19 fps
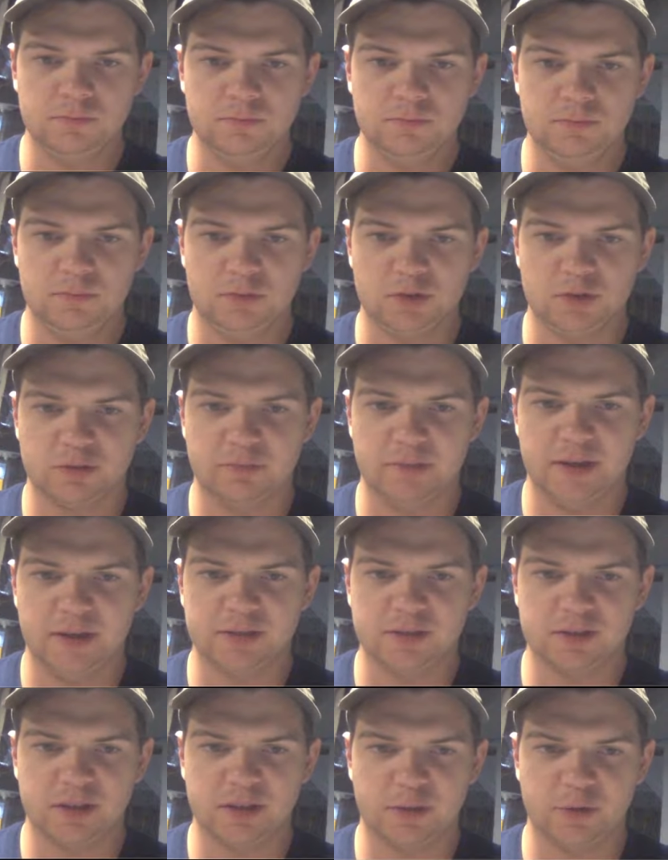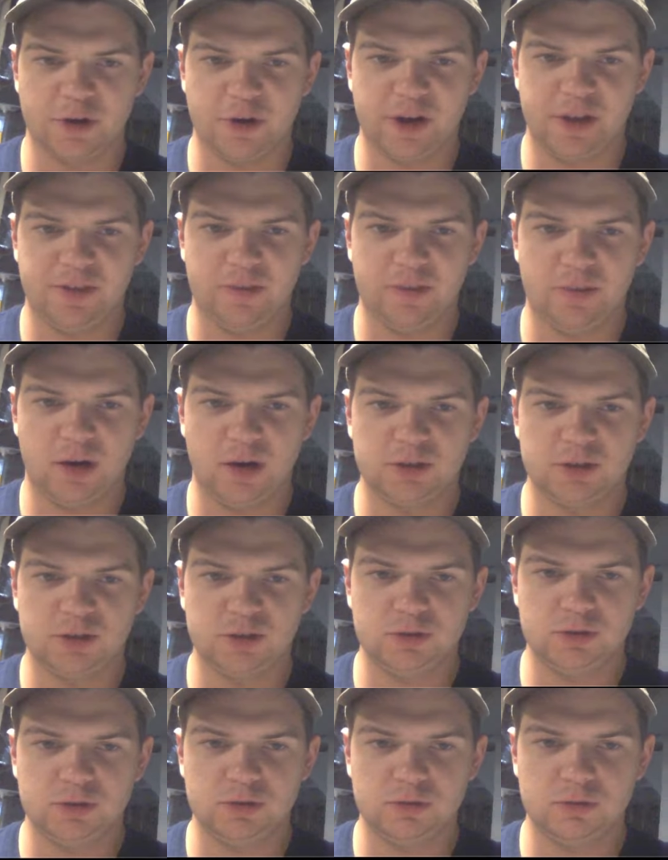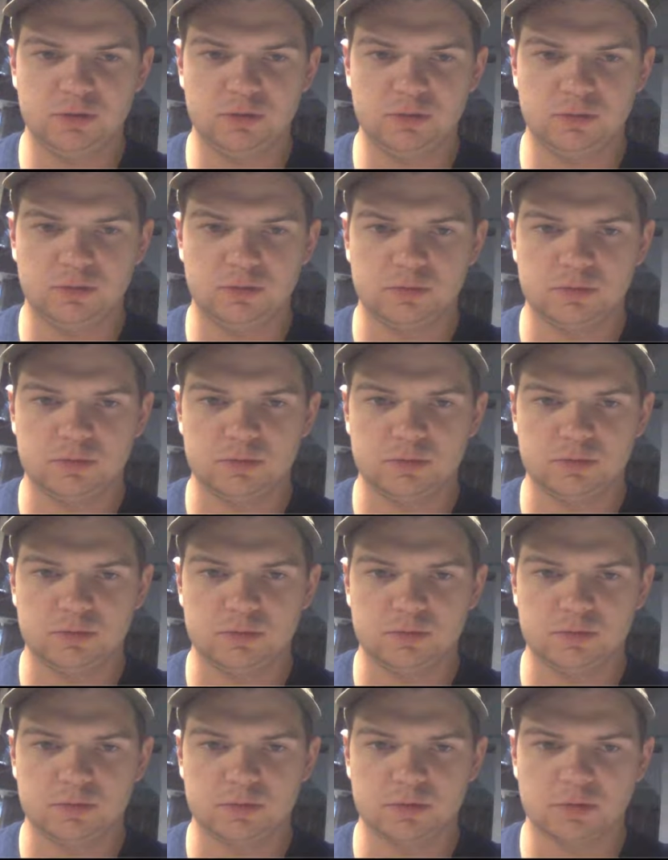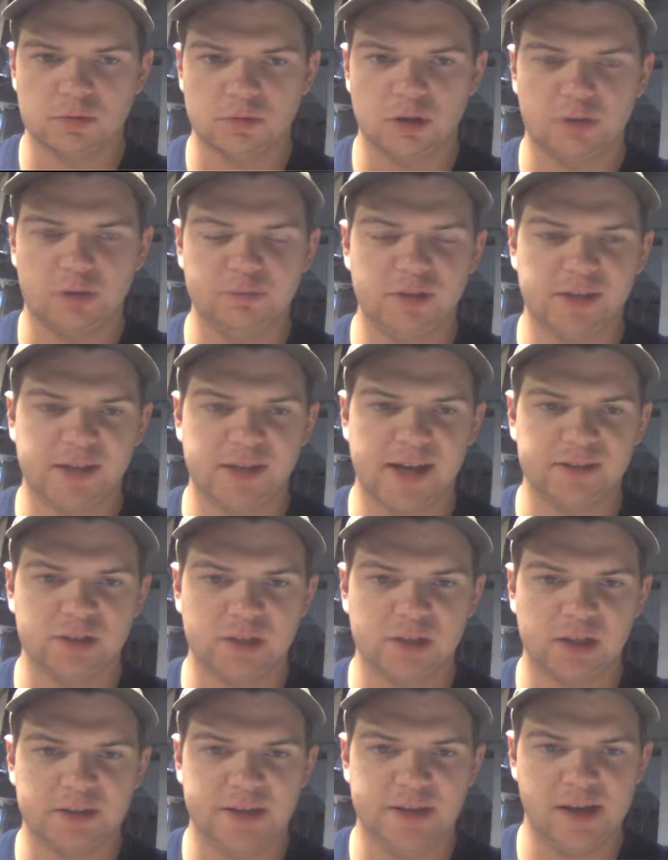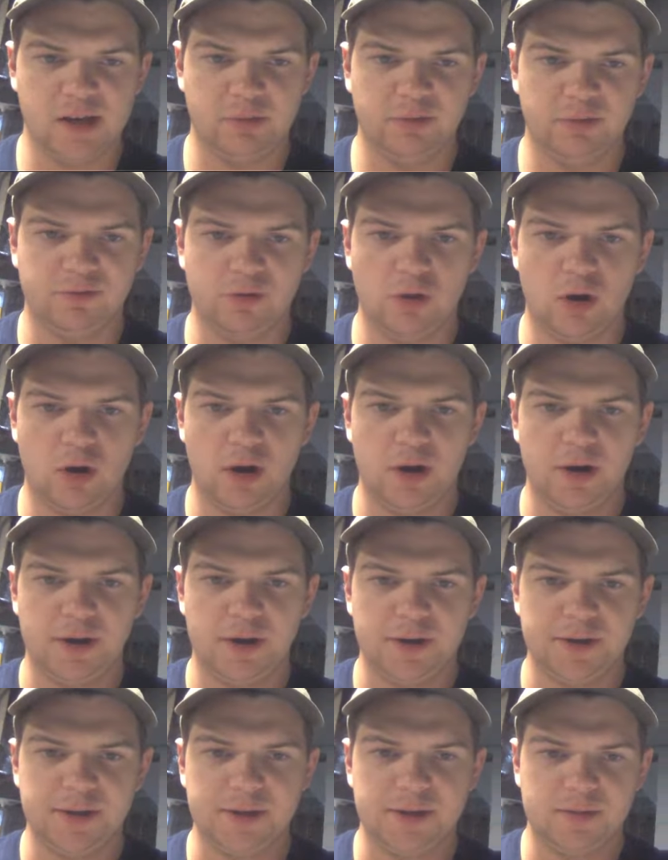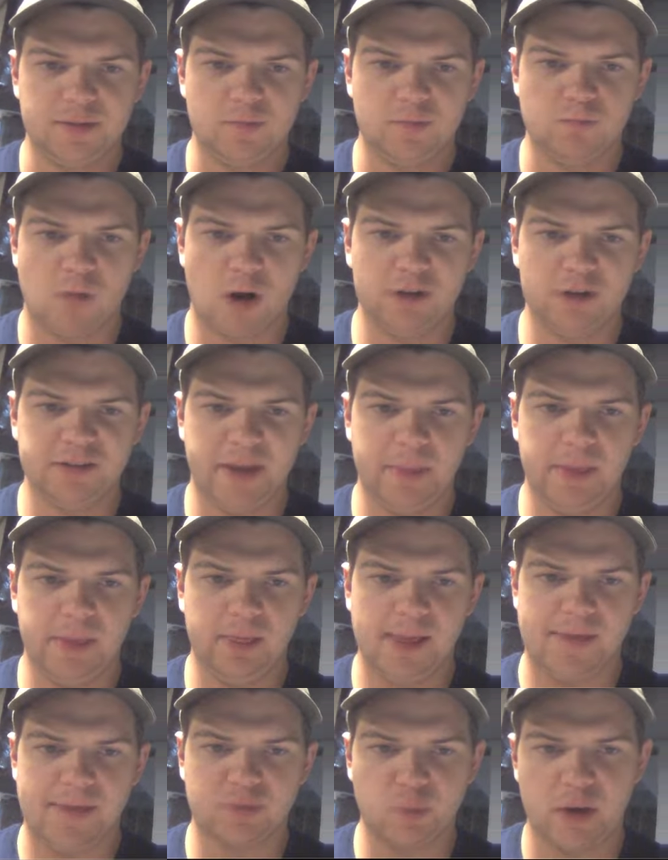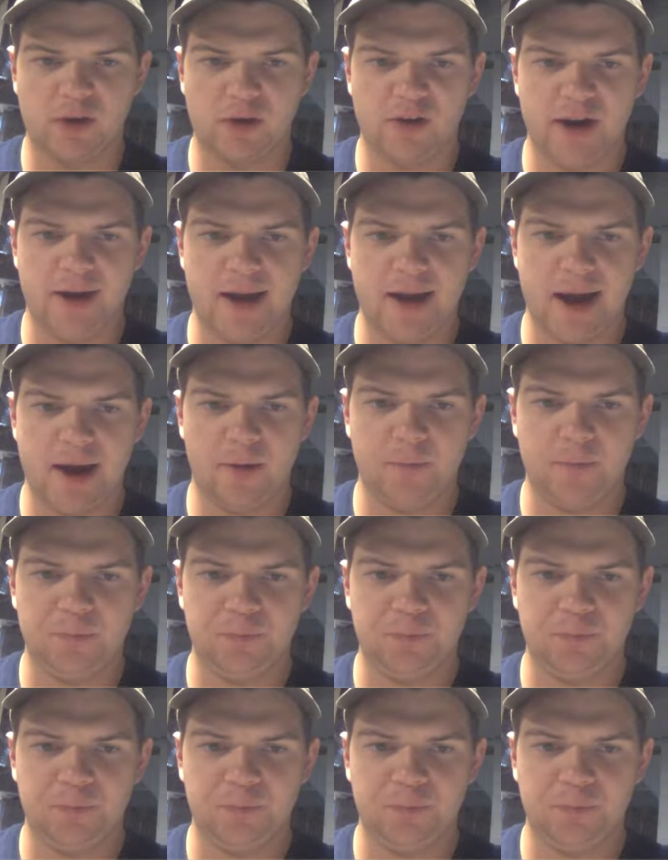There's a miss. Looks like we're going to get the ball to Nope, this guy's just going to take up the floor. Martin's on the left wing right now.